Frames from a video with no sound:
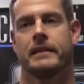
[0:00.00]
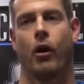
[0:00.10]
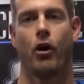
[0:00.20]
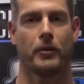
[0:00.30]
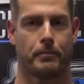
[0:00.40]

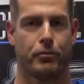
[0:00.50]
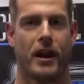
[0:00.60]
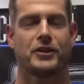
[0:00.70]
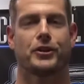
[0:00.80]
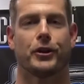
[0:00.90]
All the
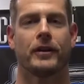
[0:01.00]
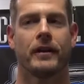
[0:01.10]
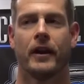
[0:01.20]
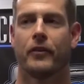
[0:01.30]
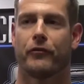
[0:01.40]

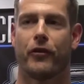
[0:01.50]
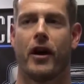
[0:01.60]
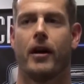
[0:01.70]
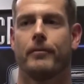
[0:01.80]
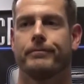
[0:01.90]
pressure
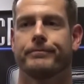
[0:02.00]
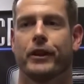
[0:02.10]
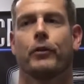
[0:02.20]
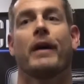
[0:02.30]
from